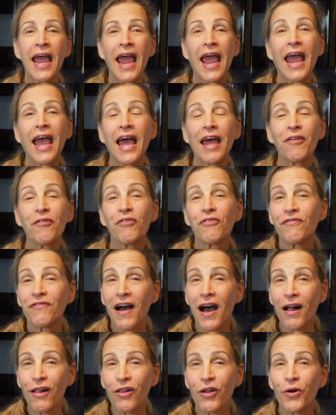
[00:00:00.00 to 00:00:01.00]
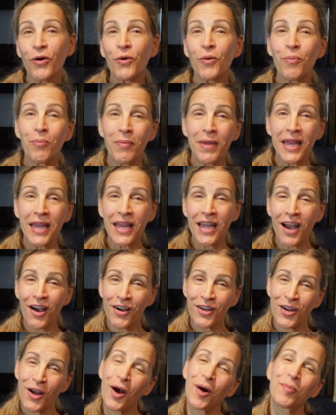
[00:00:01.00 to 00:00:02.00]
and follow me
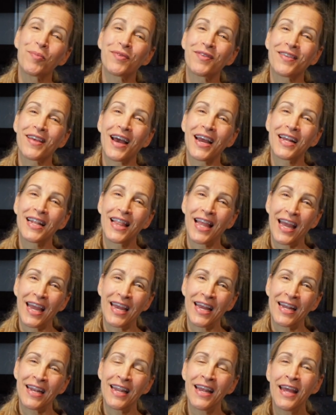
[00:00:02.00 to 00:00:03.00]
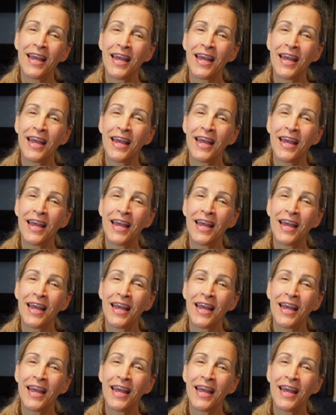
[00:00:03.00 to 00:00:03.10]
on Upside Lane.